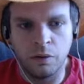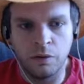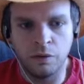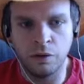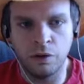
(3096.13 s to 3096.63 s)

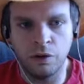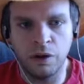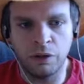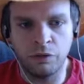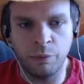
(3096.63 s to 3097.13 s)
This is going to
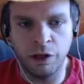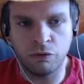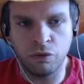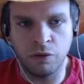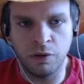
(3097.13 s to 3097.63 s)
allow some
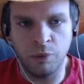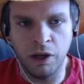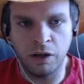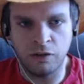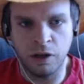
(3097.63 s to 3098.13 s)
extra
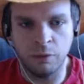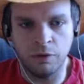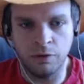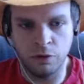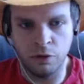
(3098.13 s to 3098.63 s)
DPS time
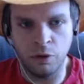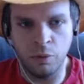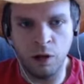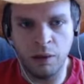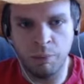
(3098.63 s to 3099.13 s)
because he's going to go
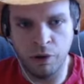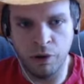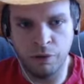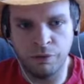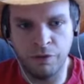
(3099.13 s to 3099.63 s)
way
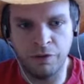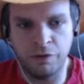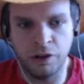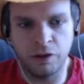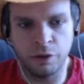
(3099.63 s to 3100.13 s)
below
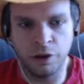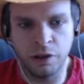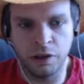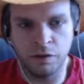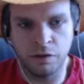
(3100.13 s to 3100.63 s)
50 during
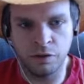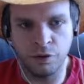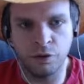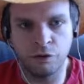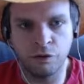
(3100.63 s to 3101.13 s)
this
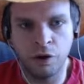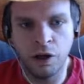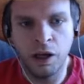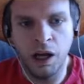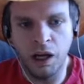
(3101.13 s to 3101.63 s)
surge.
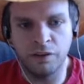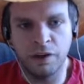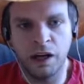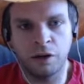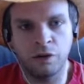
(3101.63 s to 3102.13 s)
And he's
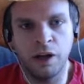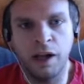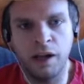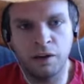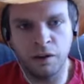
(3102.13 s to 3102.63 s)
not going to
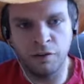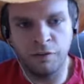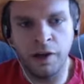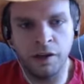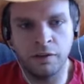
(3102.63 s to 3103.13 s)
end the
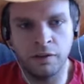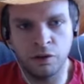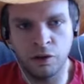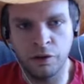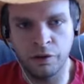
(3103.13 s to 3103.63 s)
phase
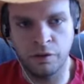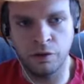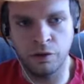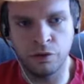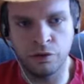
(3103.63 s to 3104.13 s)
until the
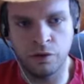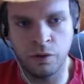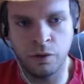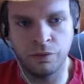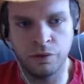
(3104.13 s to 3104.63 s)
surge is
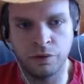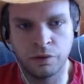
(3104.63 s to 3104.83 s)
over.